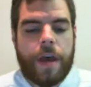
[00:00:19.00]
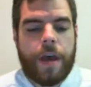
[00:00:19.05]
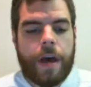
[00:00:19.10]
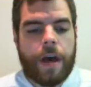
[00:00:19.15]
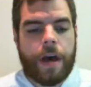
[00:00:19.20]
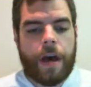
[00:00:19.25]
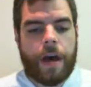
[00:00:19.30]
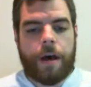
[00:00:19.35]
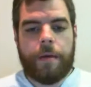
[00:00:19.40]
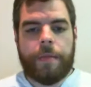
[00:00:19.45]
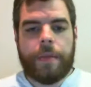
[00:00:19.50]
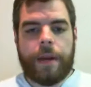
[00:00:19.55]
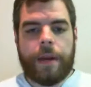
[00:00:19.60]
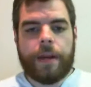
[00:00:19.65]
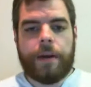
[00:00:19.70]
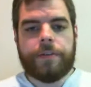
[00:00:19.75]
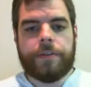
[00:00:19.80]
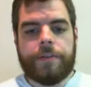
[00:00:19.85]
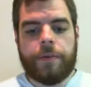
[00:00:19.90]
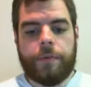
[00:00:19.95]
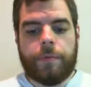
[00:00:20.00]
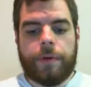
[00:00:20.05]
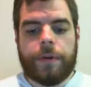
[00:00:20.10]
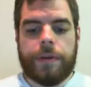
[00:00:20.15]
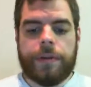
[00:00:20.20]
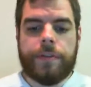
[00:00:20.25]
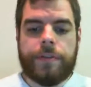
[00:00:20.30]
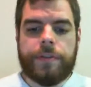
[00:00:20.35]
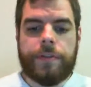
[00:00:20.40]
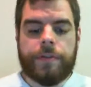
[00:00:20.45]
And I also wanted
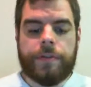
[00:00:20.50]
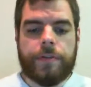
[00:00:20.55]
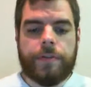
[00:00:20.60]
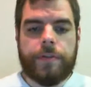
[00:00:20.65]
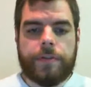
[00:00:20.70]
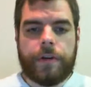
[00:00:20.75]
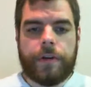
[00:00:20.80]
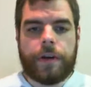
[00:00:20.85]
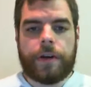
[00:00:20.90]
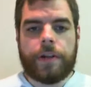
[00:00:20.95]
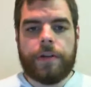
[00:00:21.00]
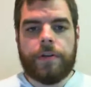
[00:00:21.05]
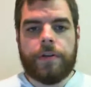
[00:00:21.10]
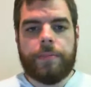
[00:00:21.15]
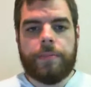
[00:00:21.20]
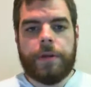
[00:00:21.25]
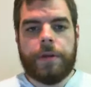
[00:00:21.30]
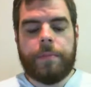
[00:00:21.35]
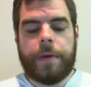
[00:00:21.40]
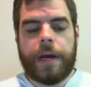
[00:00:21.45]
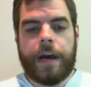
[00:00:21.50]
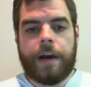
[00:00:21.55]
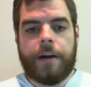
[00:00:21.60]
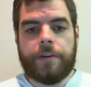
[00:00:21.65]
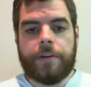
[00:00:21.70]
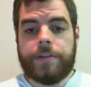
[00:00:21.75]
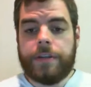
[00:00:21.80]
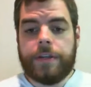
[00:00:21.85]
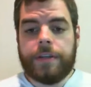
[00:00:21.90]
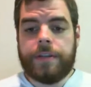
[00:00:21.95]
to talk a little bit about
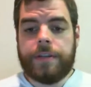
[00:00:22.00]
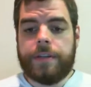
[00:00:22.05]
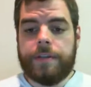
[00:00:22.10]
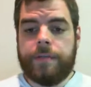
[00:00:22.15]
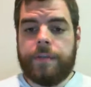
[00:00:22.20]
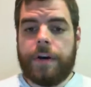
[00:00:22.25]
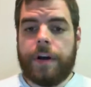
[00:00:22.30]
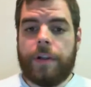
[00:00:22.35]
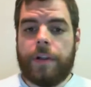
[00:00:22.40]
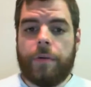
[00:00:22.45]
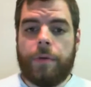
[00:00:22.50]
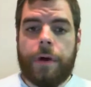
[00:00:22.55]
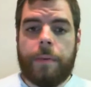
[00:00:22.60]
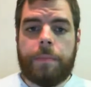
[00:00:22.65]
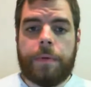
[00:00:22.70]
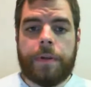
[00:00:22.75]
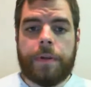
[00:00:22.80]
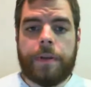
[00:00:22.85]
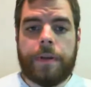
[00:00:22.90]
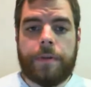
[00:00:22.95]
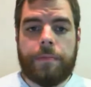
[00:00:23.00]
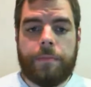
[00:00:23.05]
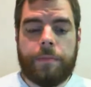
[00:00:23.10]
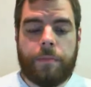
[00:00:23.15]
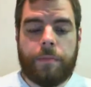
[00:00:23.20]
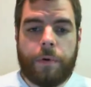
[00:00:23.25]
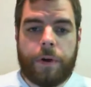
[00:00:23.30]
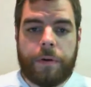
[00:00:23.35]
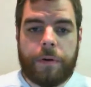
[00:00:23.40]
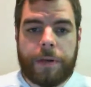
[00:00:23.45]
GDC follow-up and
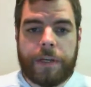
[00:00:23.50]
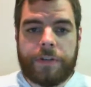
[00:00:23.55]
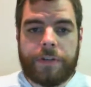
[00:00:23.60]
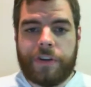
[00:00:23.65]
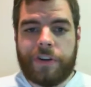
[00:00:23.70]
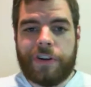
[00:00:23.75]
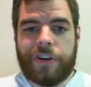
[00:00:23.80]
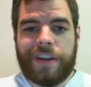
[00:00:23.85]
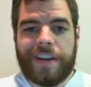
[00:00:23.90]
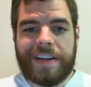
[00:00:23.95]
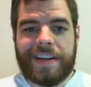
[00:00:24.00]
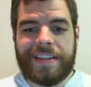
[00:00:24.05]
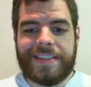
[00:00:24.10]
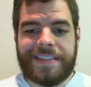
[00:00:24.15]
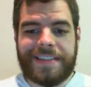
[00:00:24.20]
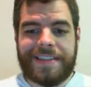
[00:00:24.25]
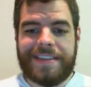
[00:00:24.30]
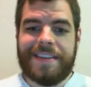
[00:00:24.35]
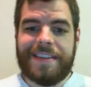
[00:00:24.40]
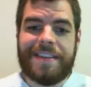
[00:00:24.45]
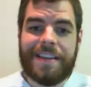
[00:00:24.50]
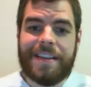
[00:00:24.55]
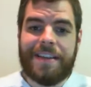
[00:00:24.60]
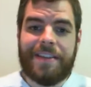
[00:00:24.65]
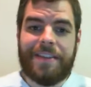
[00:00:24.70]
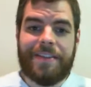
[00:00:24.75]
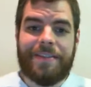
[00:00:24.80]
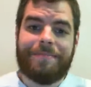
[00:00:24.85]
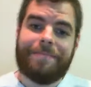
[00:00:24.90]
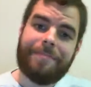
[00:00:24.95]
wanted to make sure you guys did,
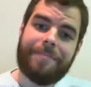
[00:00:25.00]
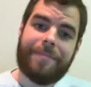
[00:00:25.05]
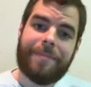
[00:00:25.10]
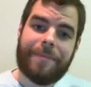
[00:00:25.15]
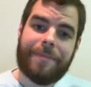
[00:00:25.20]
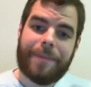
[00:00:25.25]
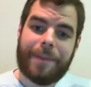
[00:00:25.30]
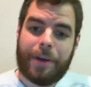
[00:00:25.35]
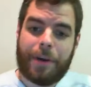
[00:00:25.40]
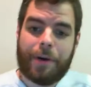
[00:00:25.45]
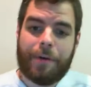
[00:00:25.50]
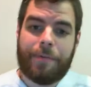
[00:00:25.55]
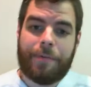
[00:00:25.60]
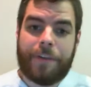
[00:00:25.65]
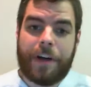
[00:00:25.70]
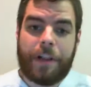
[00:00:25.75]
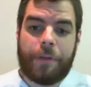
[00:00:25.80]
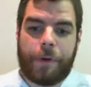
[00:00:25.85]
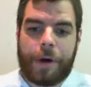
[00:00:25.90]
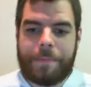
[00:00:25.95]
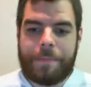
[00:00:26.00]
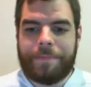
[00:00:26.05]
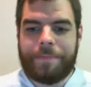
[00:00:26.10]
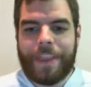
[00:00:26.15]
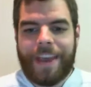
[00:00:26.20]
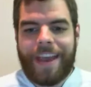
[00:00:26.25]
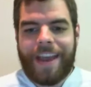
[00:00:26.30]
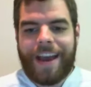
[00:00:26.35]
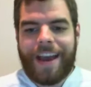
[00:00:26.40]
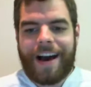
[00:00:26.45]
follow up.
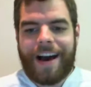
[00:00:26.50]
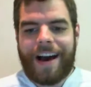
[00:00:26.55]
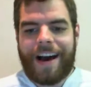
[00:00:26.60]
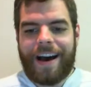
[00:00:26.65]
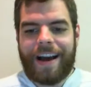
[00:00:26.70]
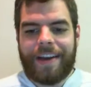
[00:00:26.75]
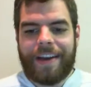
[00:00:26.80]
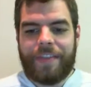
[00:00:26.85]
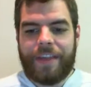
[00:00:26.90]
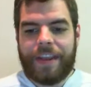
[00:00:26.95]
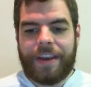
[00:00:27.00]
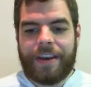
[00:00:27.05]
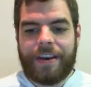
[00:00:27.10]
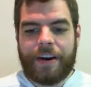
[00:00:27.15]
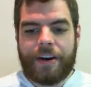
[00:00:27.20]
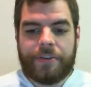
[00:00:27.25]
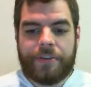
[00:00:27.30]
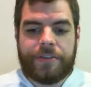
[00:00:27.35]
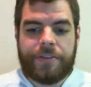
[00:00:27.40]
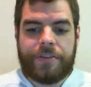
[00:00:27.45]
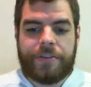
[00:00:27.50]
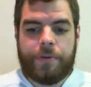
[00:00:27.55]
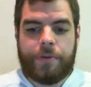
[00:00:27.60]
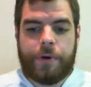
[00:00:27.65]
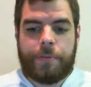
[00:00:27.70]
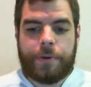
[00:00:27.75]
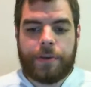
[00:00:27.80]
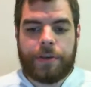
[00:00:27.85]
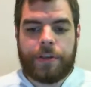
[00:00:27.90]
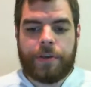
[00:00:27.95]
And then I'll just do
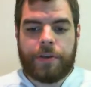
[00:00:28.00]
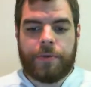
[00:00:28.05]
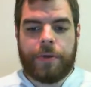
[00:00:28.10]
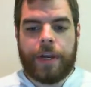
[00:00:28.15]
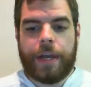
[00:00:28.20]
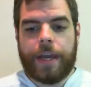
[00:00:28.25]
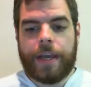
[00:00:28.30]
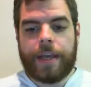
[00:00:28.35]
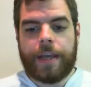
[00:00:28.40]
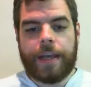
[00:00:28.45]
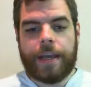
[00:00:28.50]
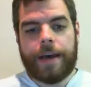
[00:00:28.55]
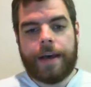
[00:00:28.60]
open Q&A.